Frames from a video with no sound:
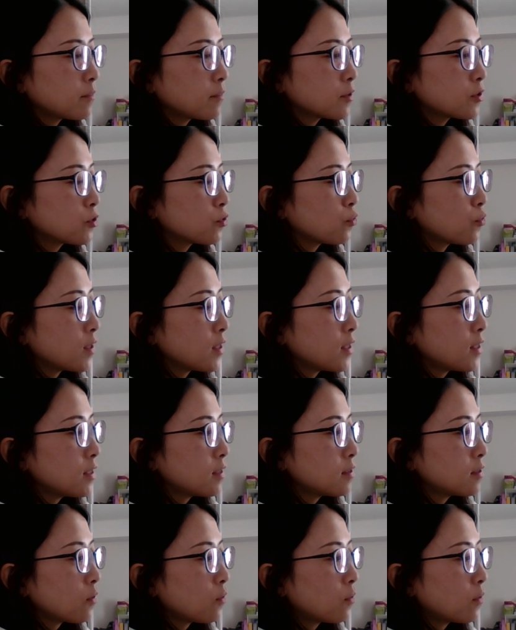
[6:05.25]

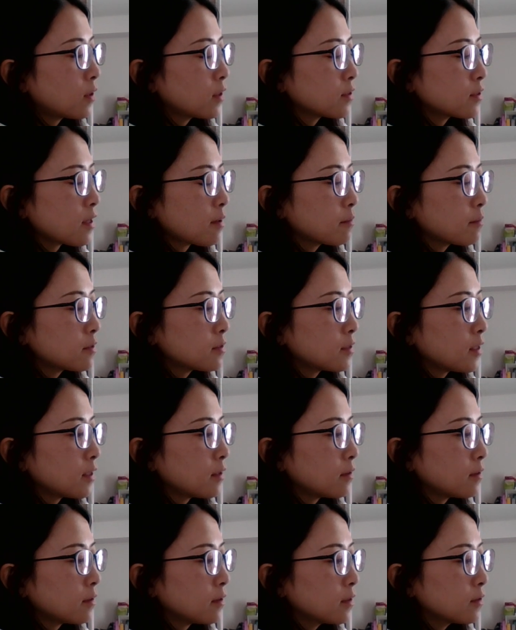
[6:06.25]
sweets or
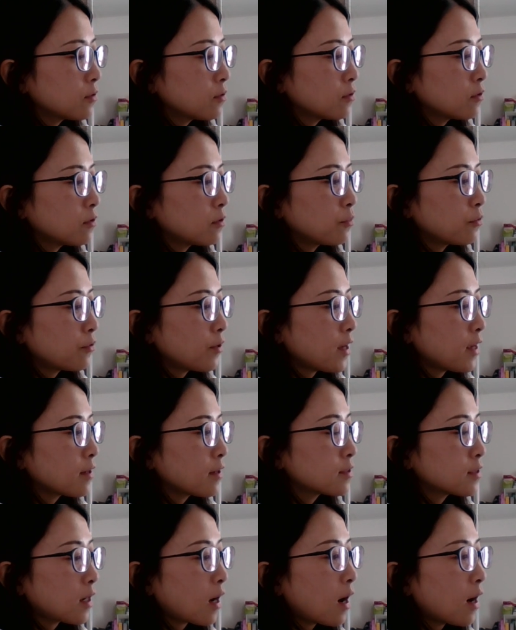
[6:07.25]
something to break
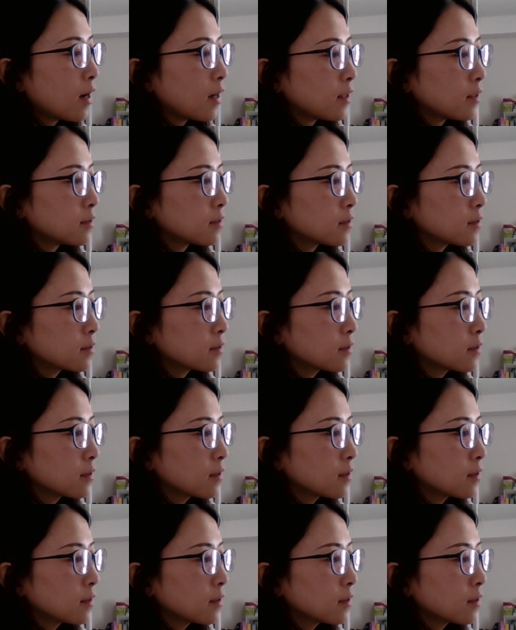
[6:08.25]
the ice.